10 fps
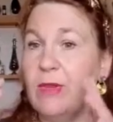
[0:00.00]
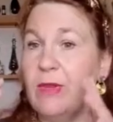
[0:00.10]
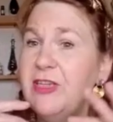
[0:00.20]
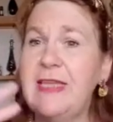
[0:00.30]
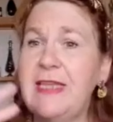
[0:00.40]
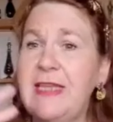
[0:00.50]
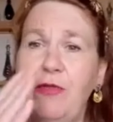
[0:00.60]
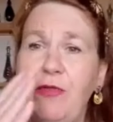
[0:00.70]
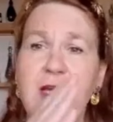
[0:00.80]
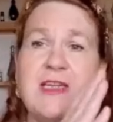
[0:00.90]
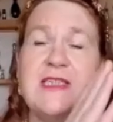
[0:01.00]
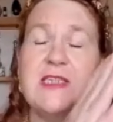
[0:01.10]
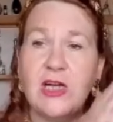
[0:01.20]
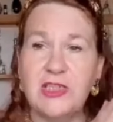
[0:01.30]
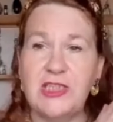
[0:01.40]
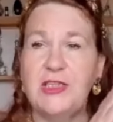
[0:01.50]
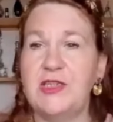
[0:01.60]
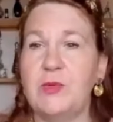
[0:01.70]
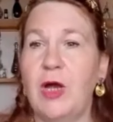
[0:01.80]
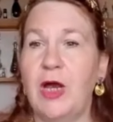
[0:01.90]
Funnily enough, when I started
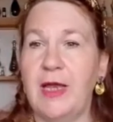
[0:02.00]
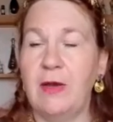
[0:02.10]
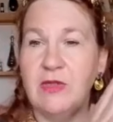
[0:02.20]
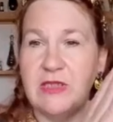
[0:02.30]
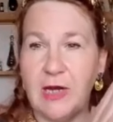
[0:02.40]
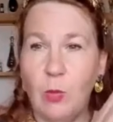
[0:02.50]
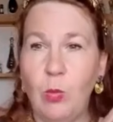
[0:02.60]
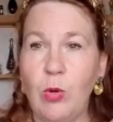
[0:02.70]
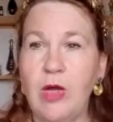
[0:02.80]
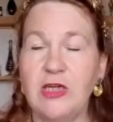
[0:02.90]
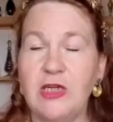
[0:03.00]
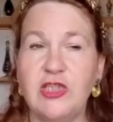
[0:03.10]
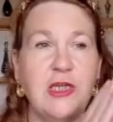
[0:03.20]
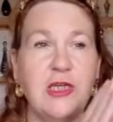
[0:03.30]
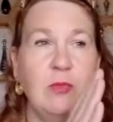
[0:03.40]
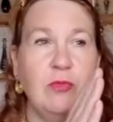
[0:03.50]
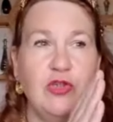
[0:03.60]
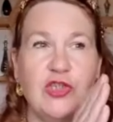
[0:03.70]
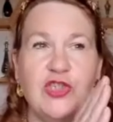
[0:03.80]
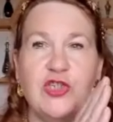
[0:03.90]
this work, it was like a word that you
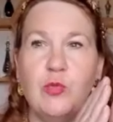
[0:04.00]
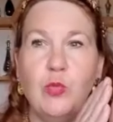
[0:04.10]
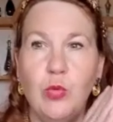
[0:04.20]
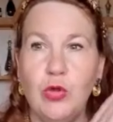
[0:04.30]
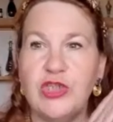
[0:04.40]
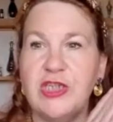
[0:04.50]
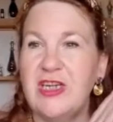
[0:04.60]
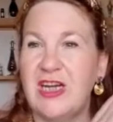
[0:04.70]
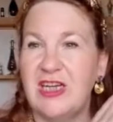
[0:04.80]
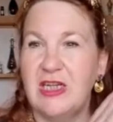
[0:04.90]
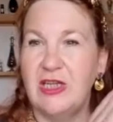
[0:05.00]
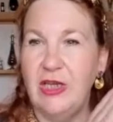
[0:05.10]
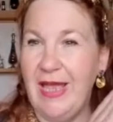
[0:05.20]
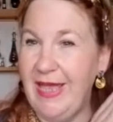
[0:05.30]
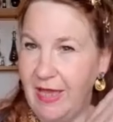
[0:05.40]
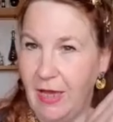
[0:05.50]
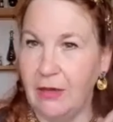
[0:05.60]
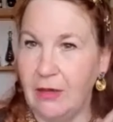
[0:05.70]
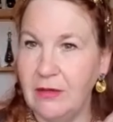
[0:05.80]
just wouldn't hear.